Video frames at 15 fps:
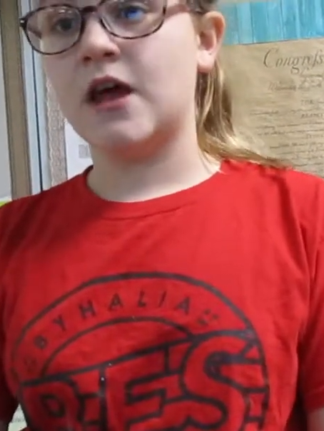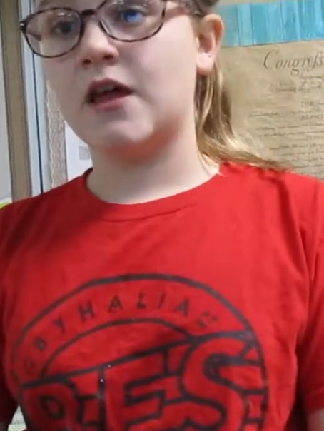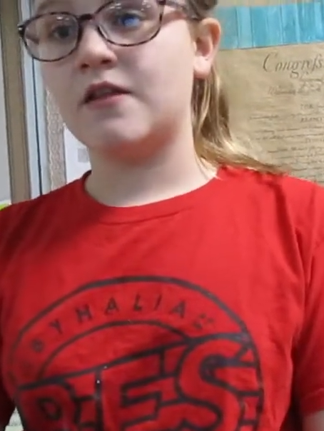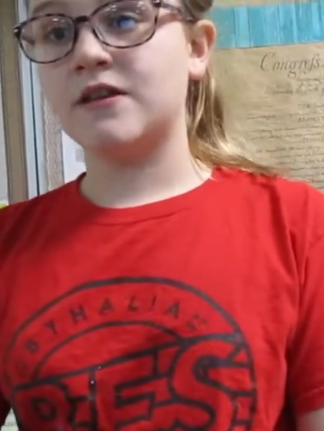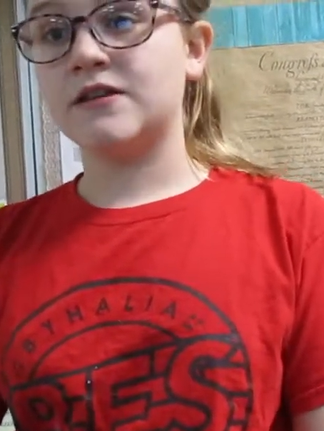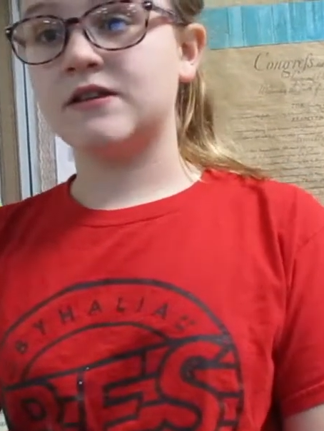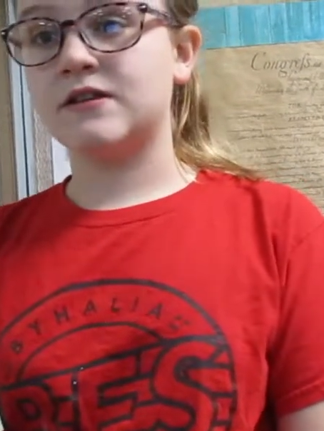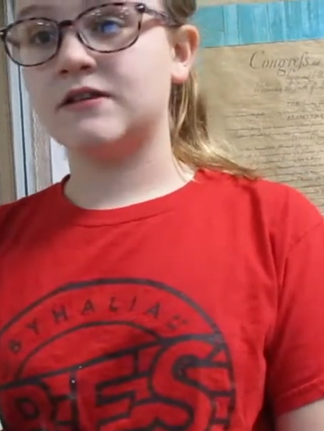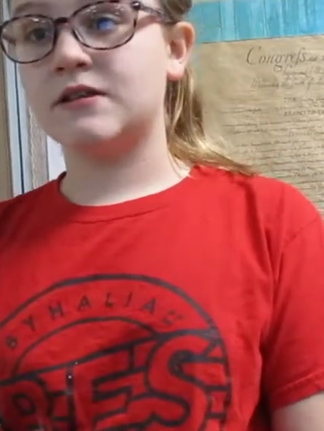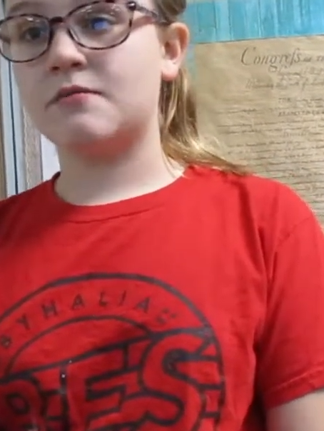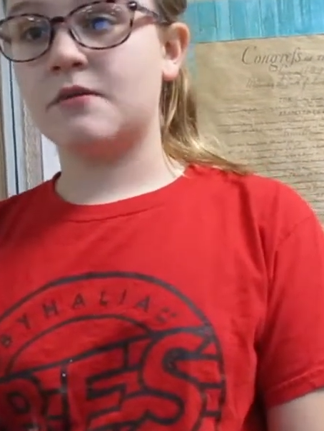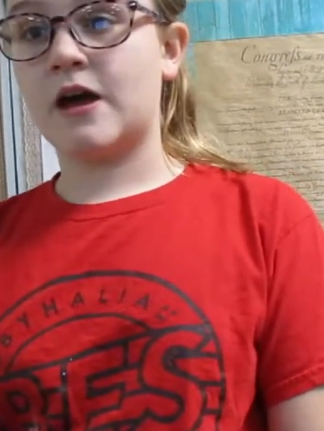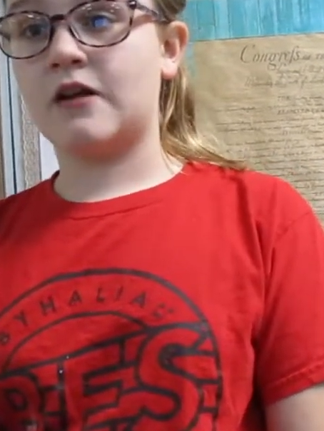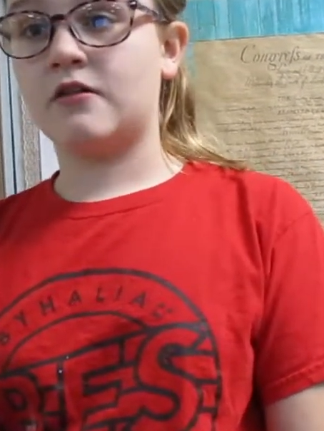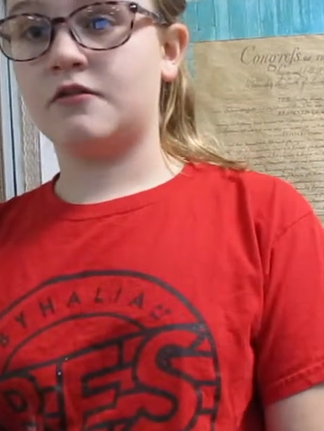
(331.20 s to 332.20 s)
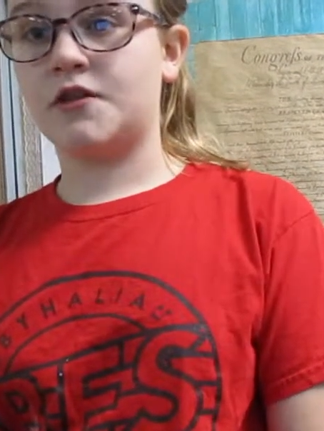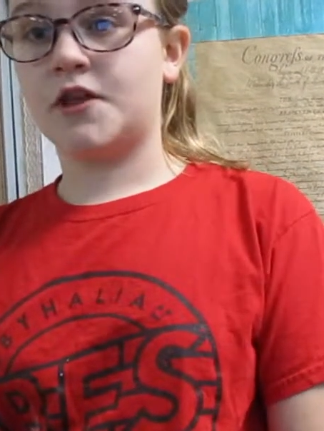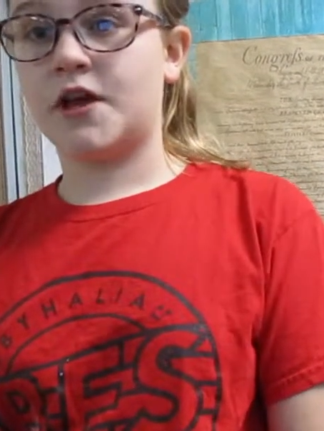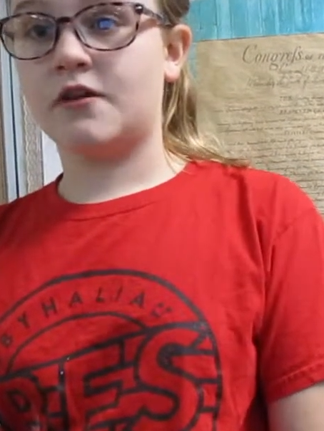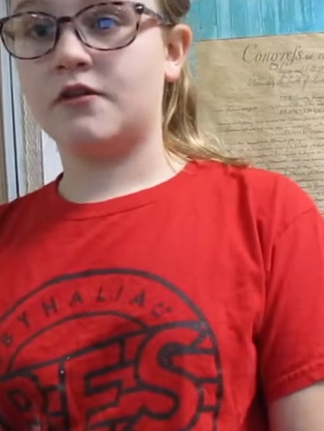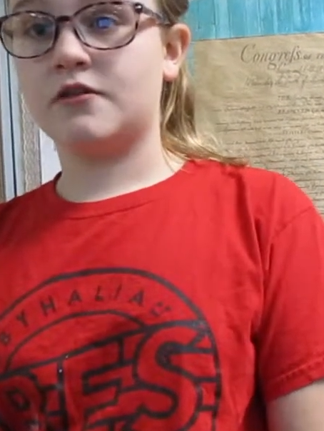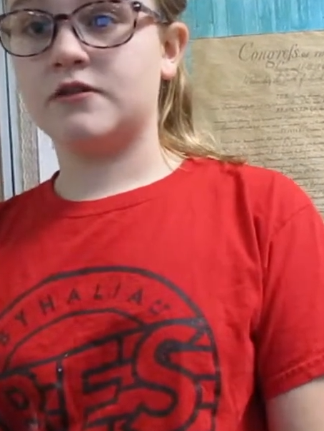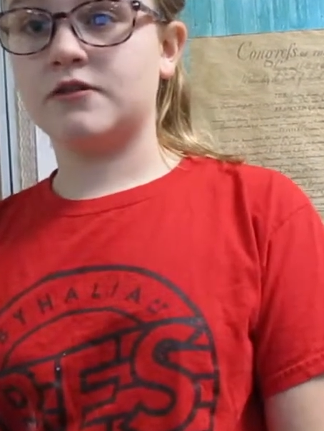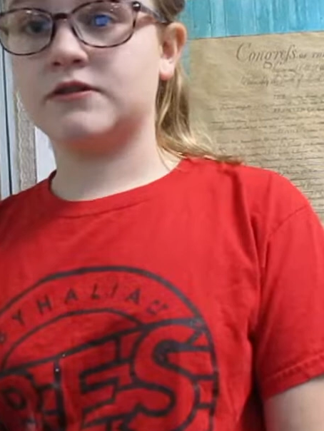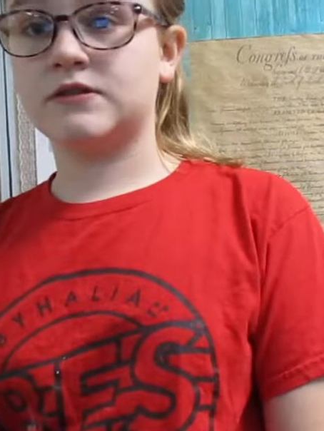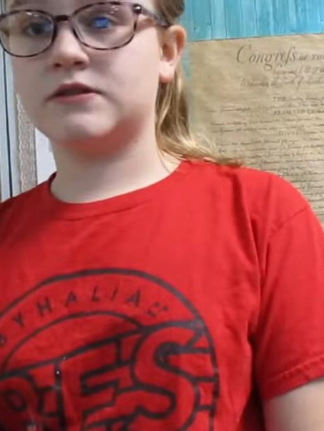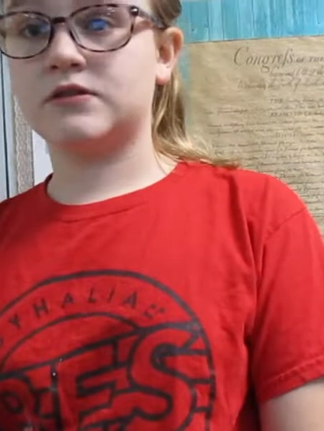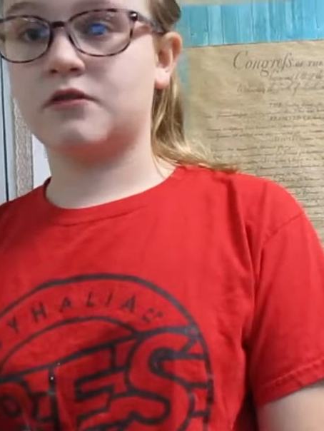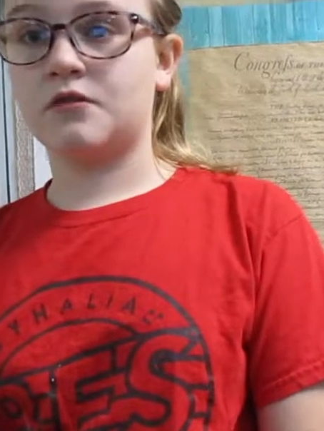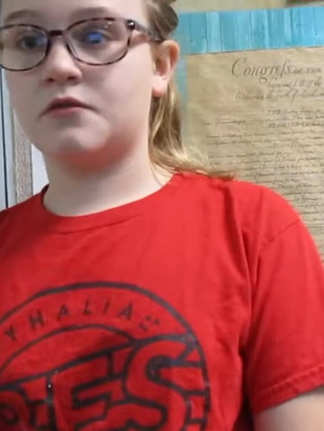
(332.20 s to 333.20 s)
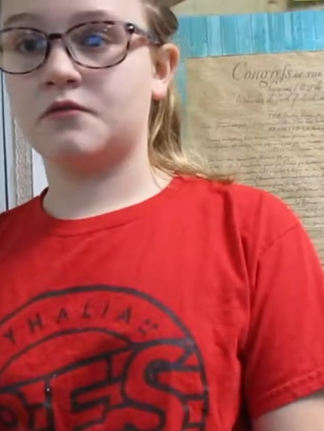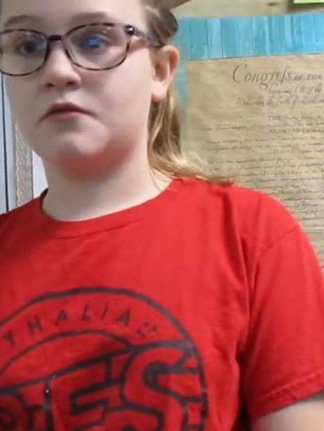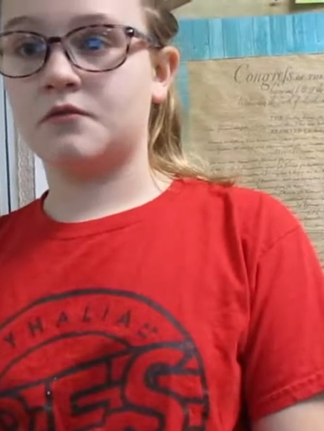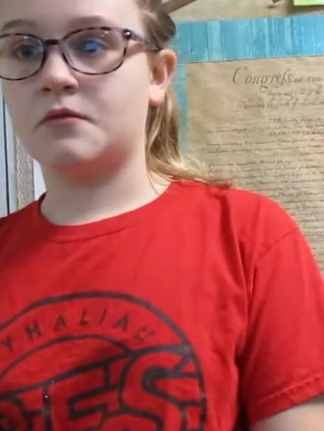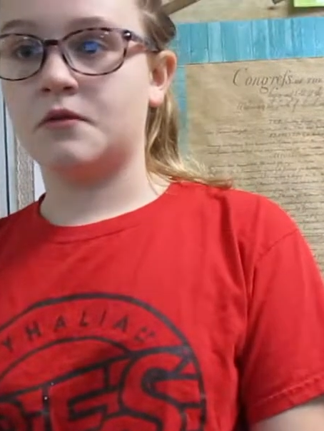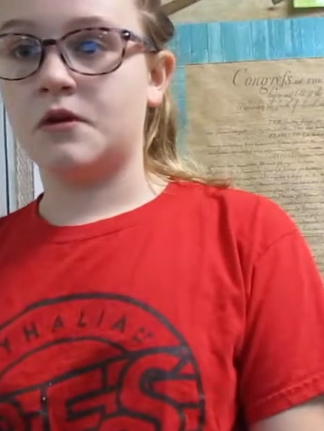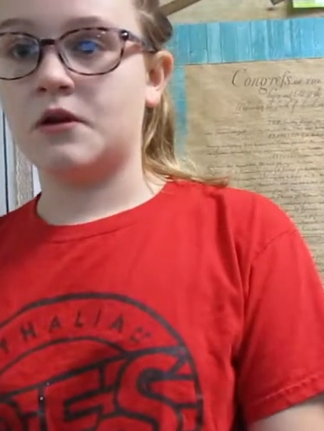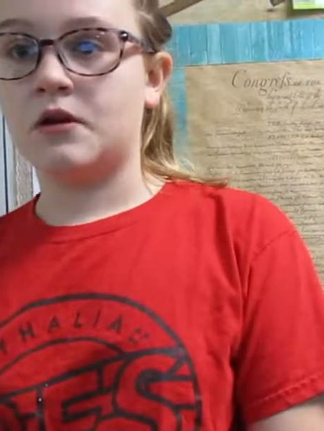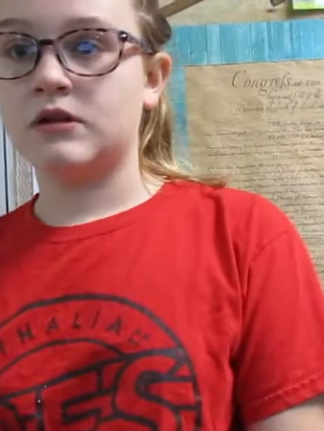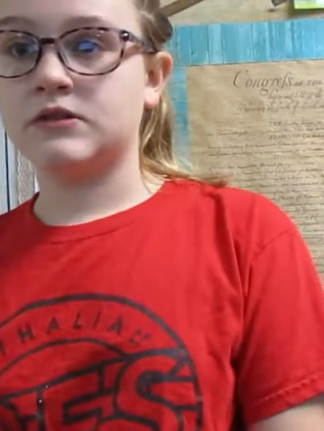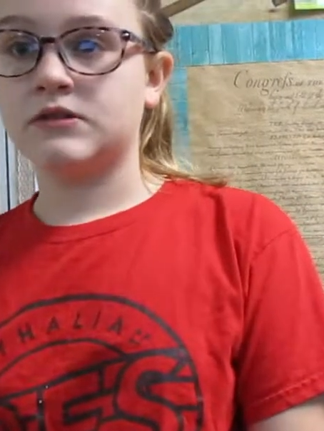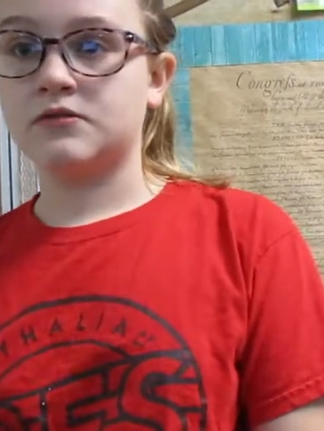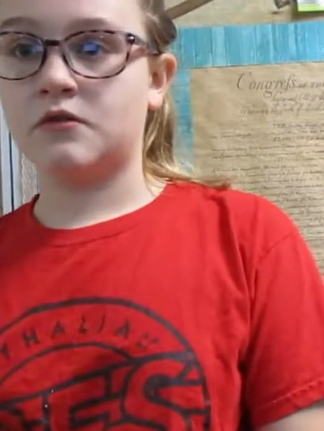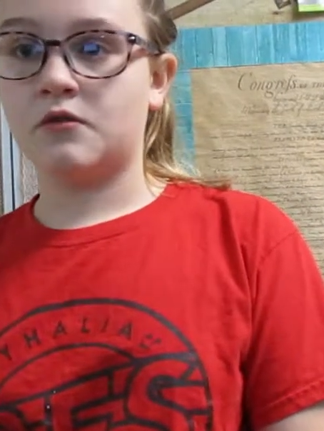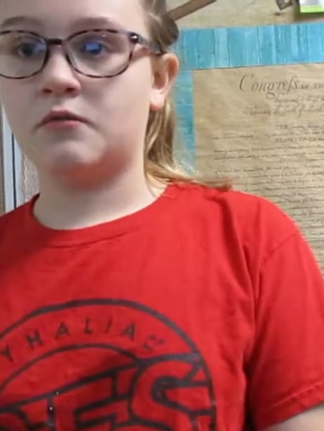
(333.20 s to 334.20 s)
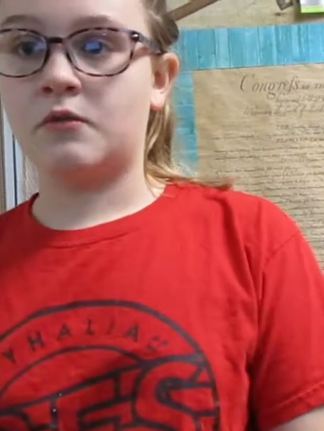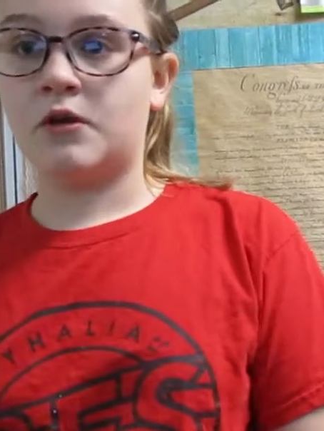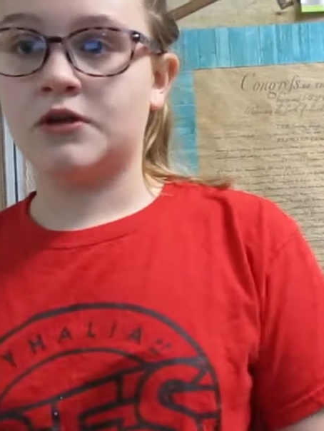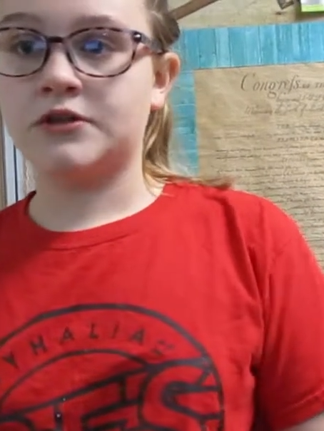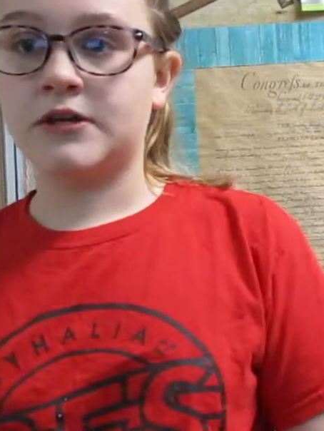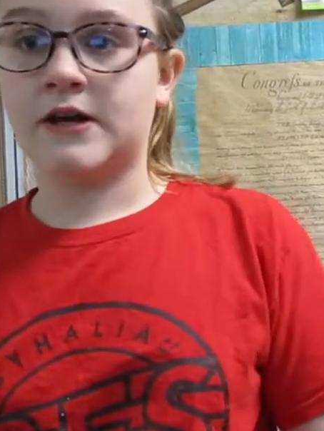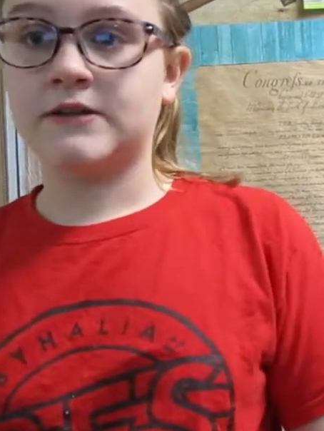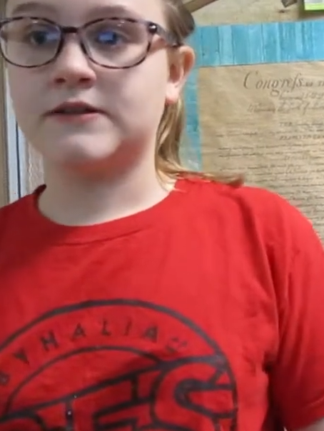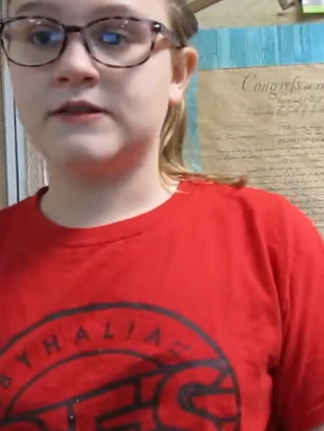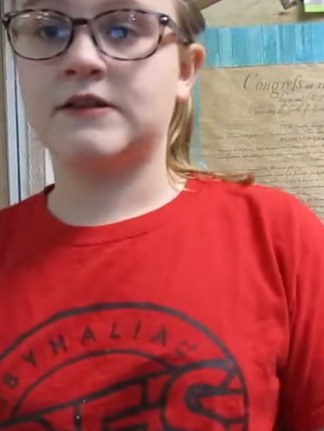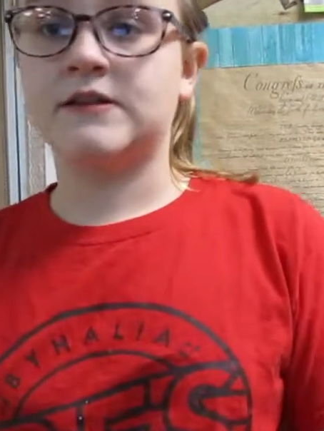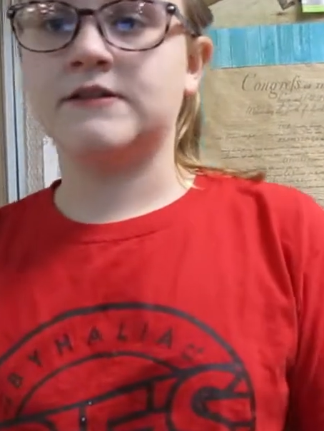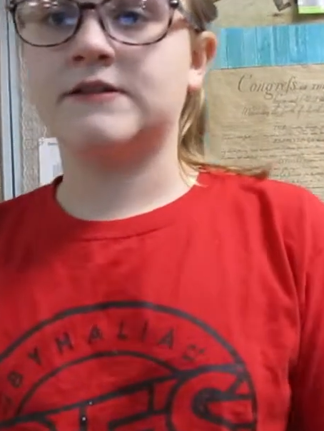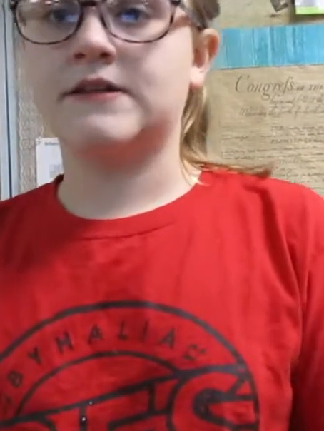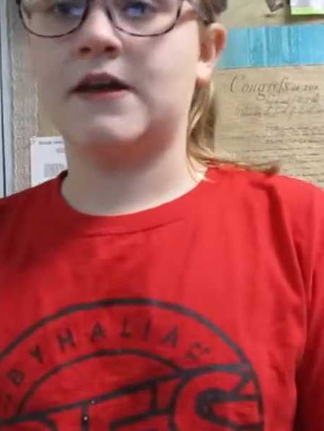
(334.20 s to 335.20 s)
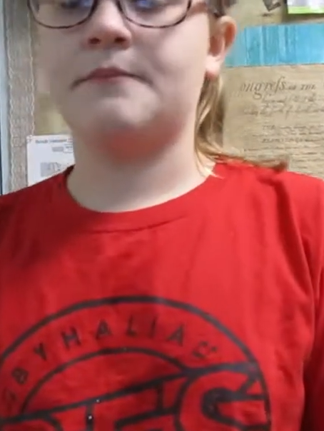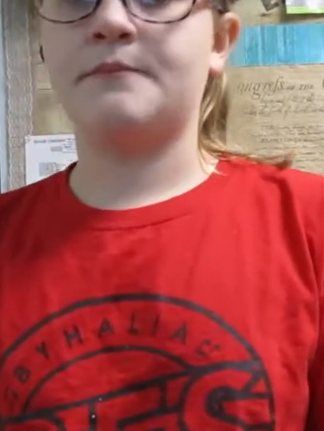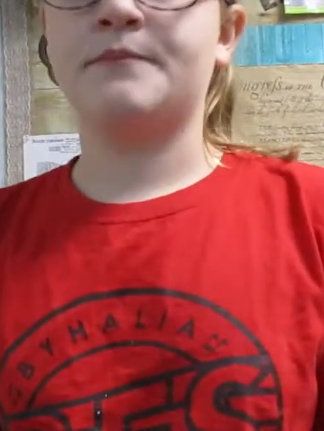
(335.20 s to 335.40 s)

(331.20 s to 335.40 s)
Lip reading: This is the battle that earned Stonewall Jackson his name.